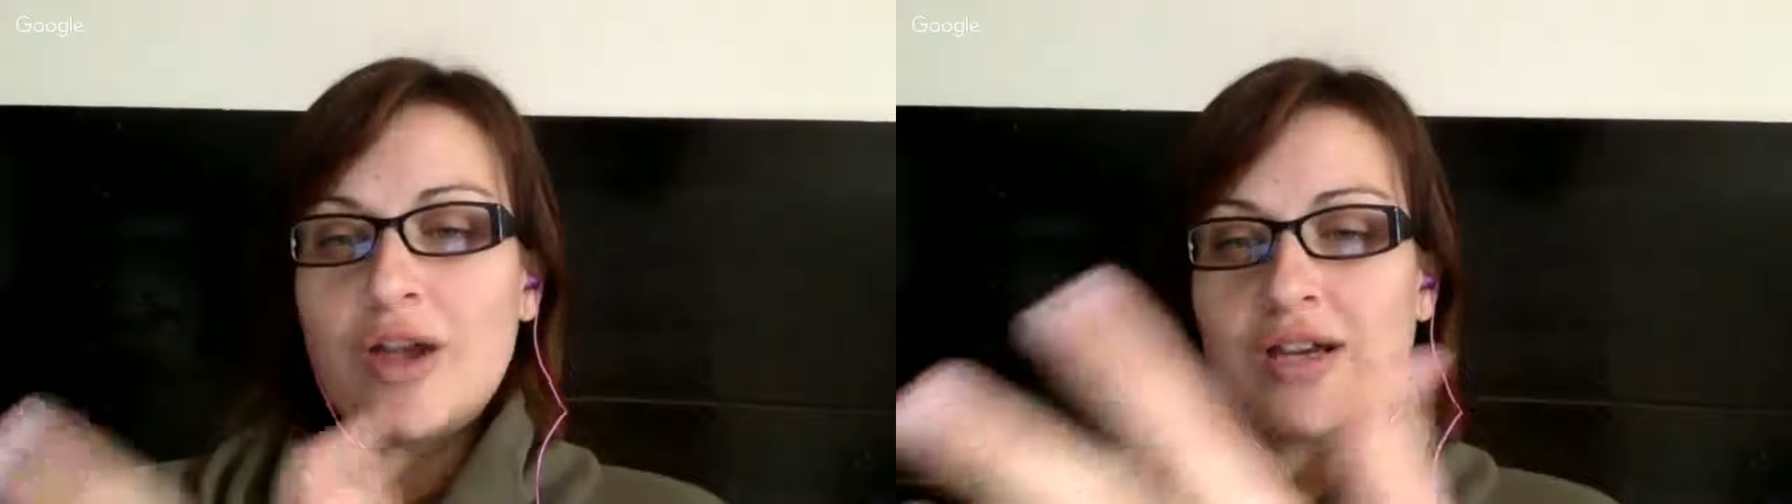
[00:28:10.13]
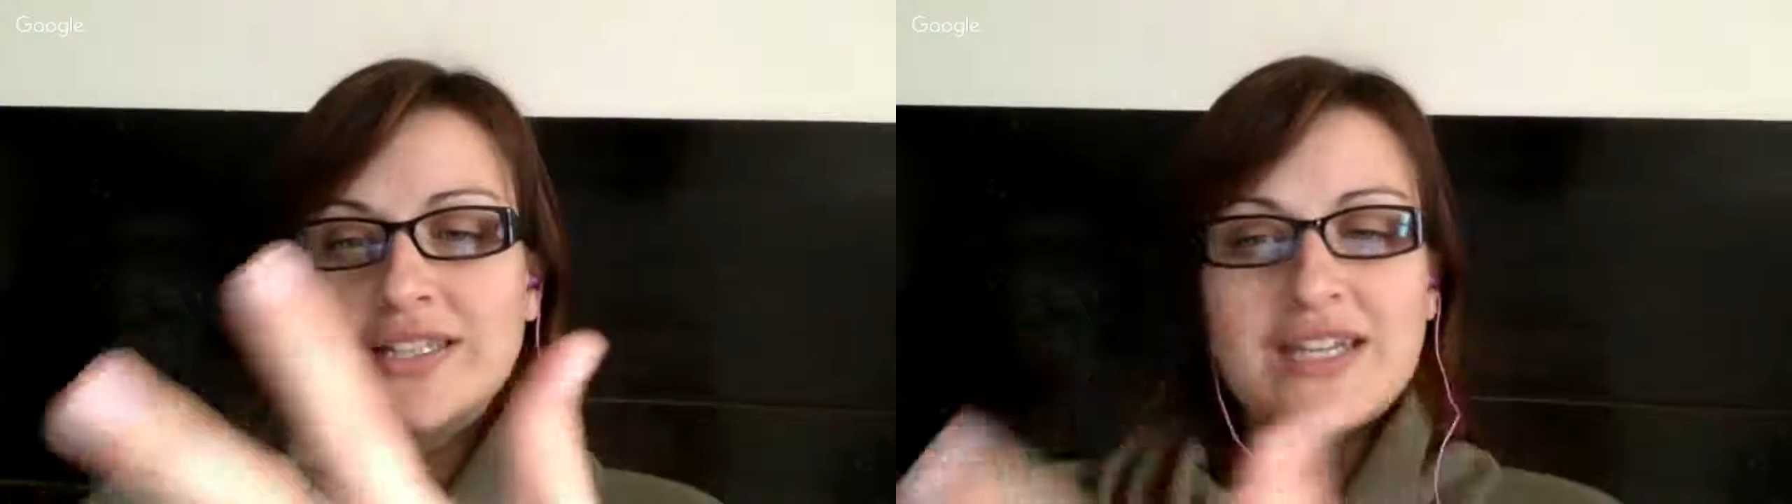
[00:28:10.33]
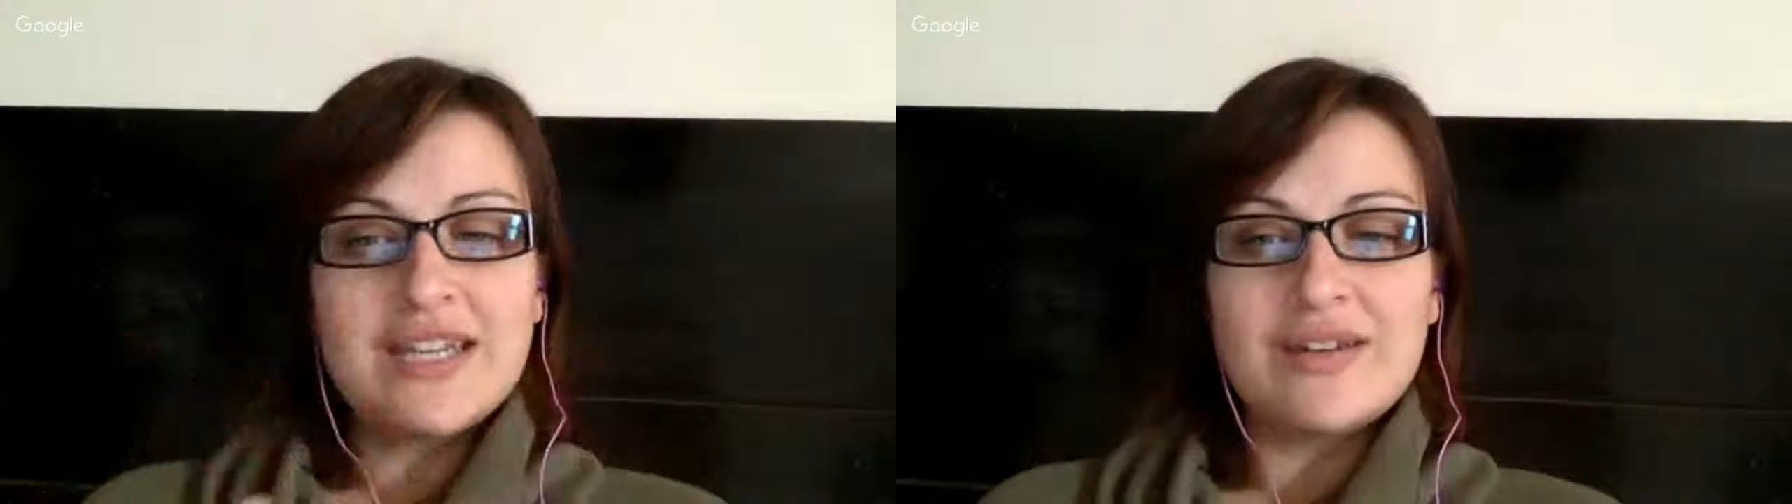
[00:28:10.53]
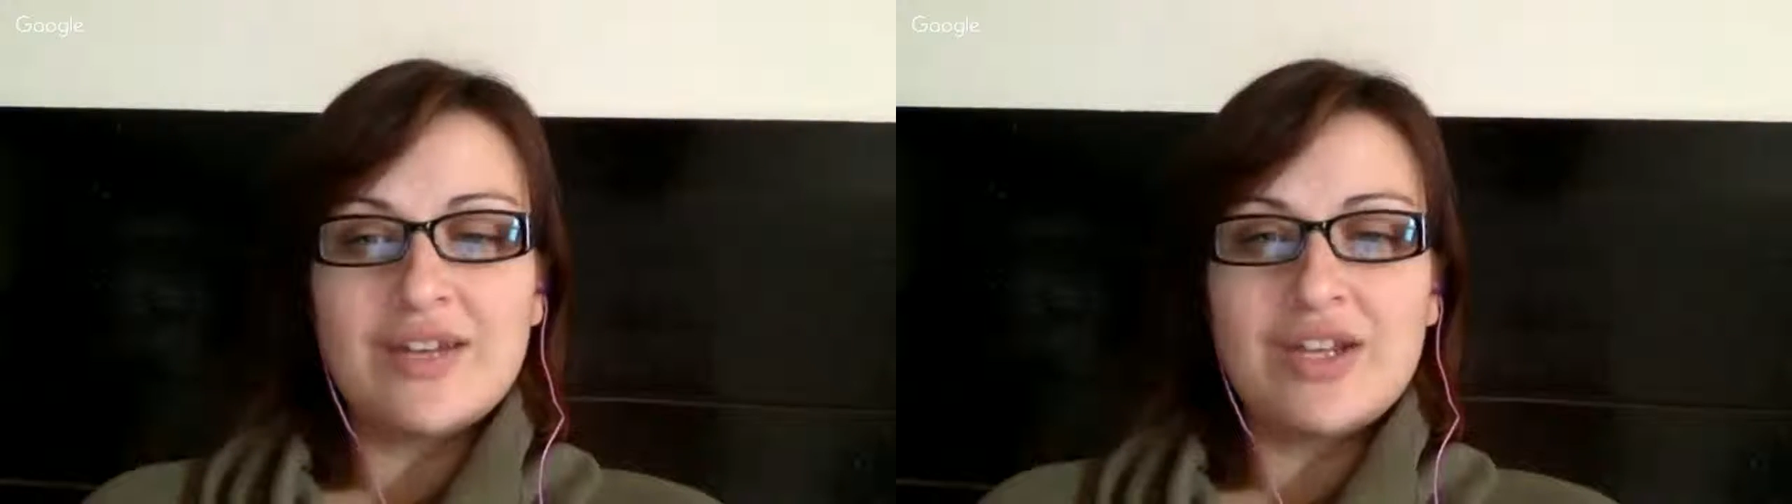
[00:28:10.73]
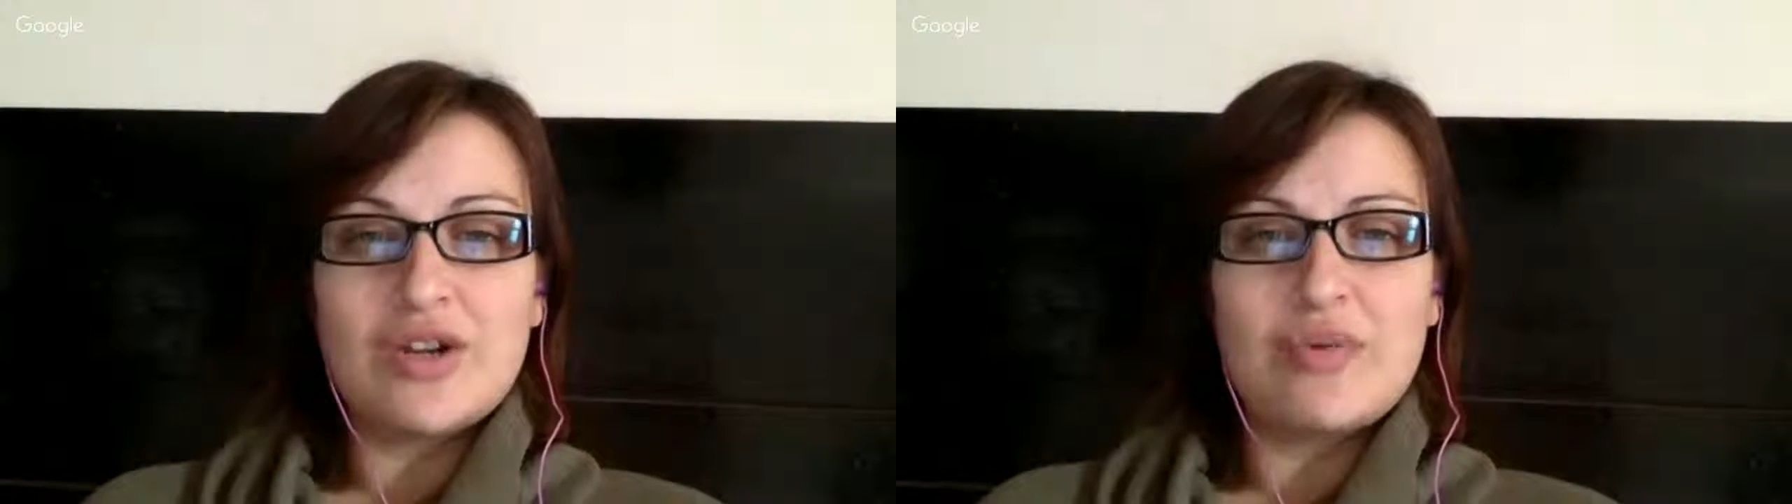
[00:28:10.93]
logged in and,
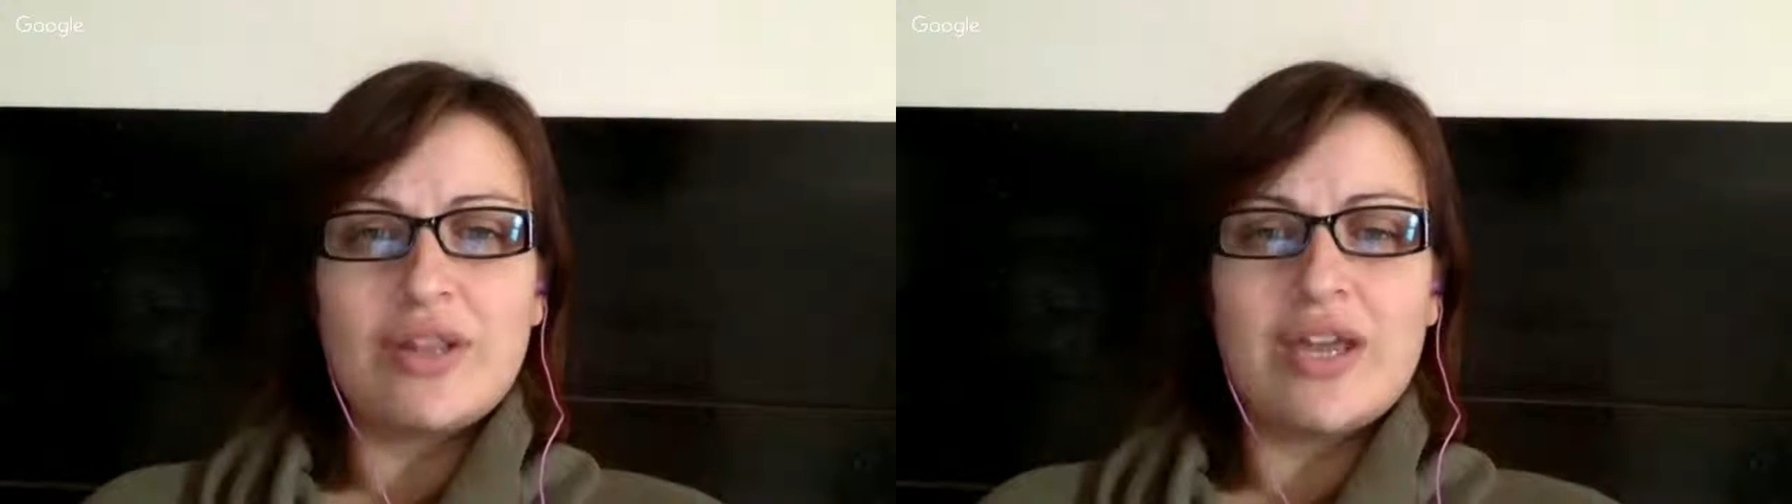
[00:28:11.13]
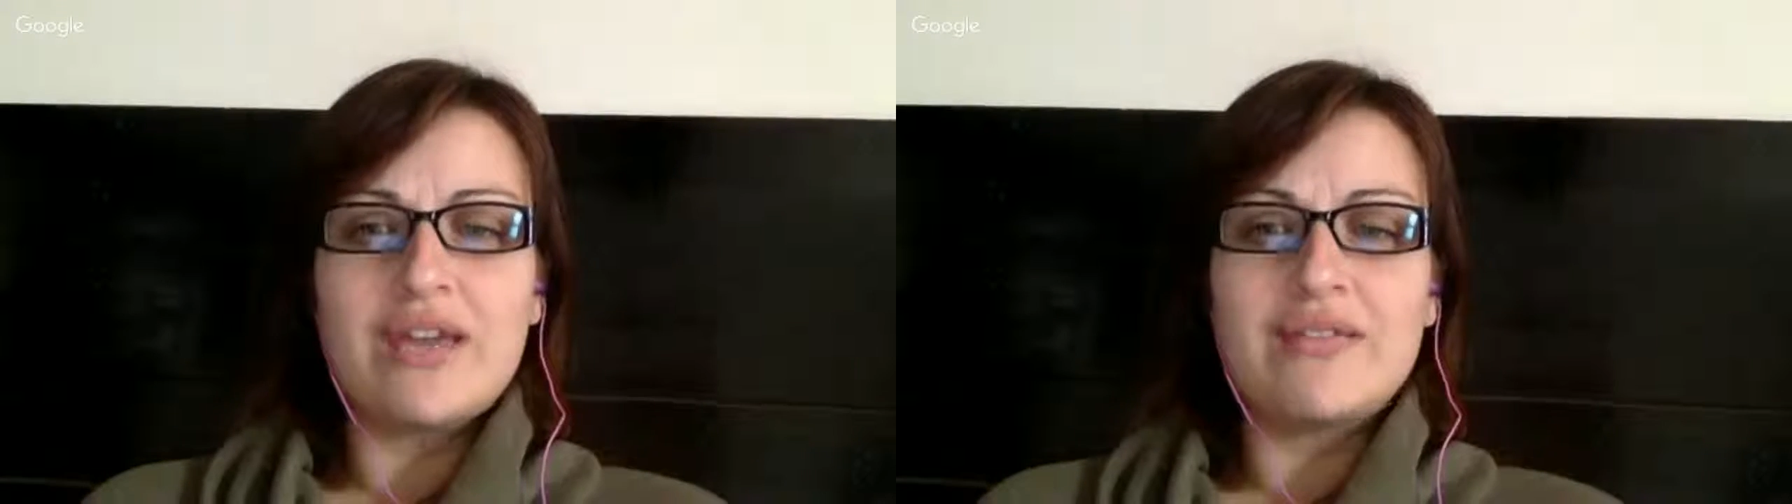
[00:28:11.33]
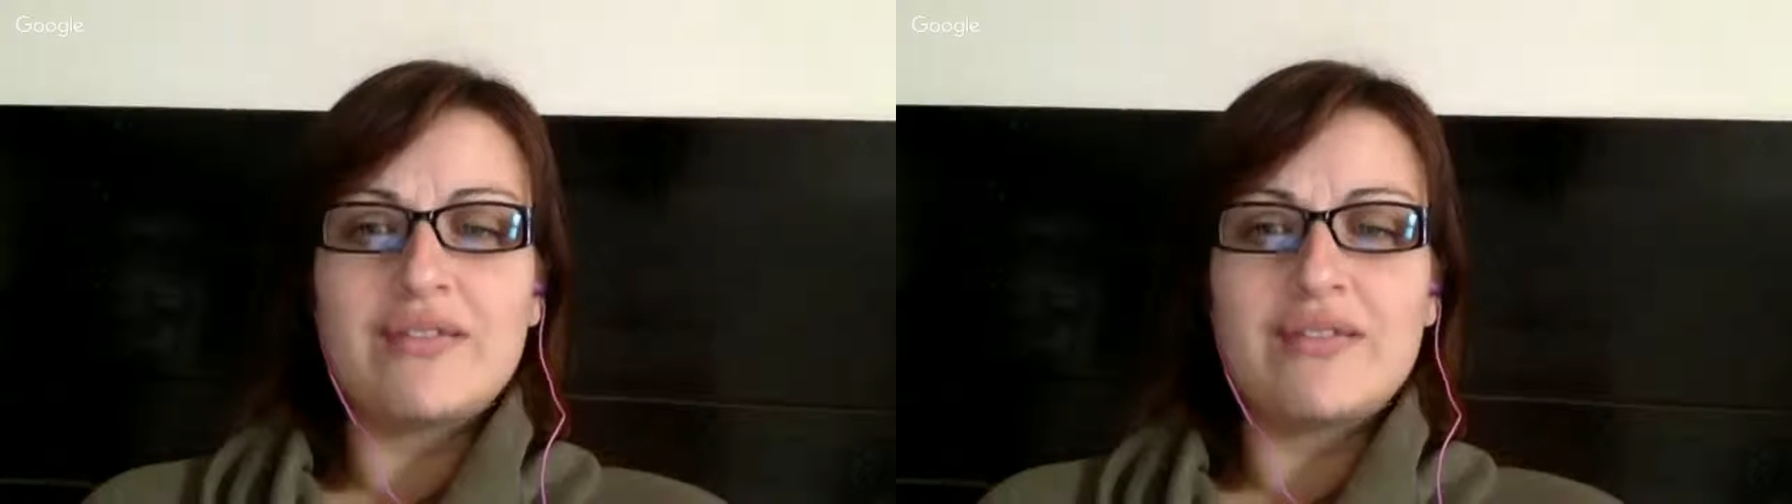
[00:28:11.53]
were like,